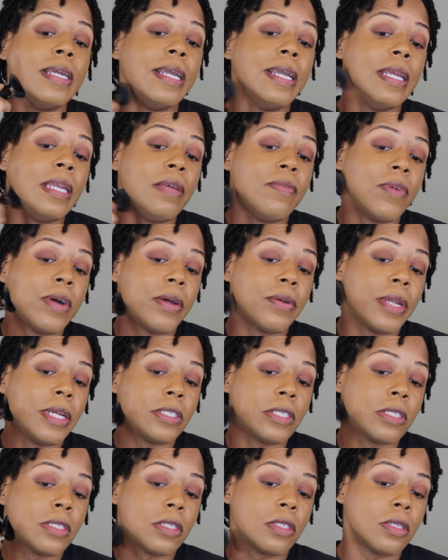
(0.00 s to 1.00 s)
any
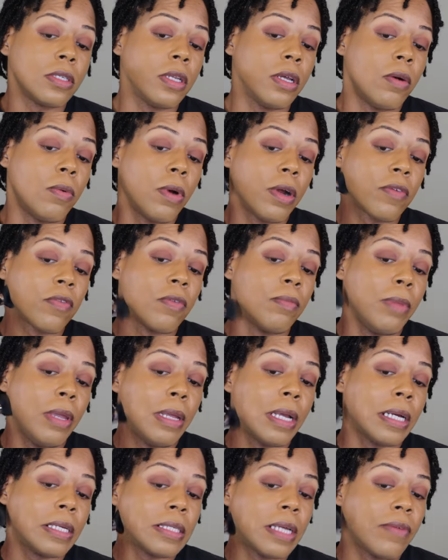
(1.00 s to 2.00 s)
foundation should still work for
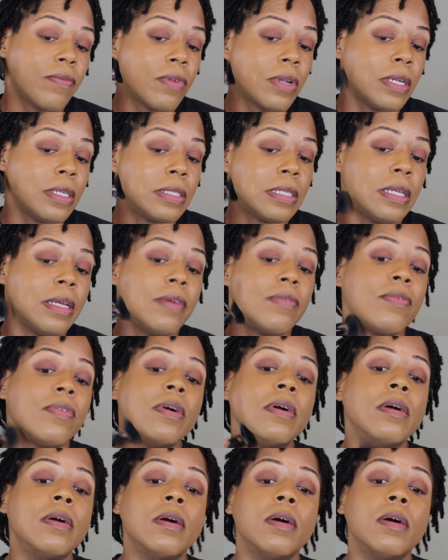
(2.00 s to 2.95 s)
me because I feel as if